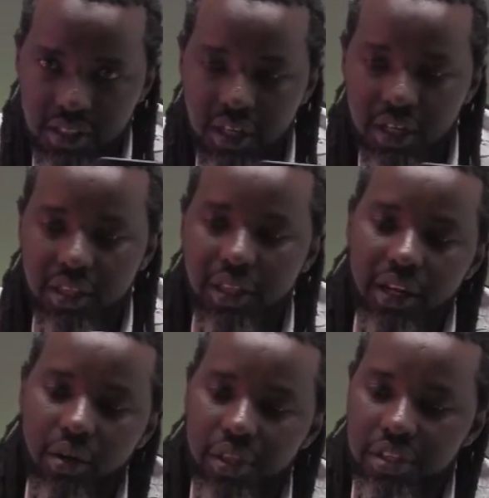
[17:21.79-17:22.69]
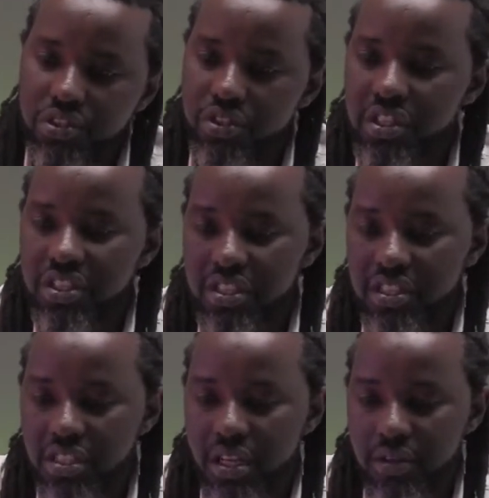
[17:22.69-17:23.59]
then now there's
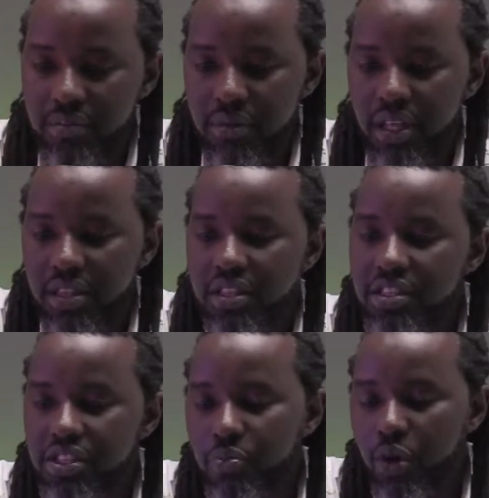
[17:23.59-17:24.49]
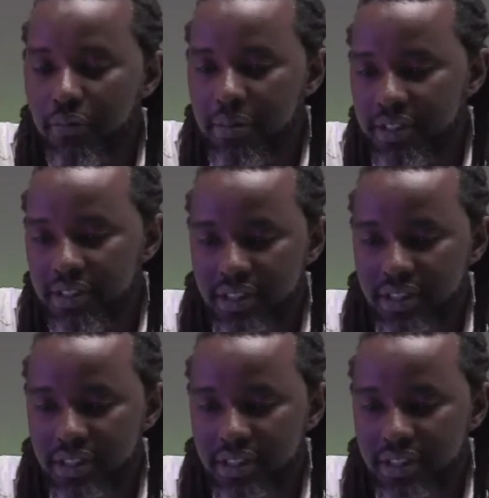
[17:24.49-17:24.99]
this small beast.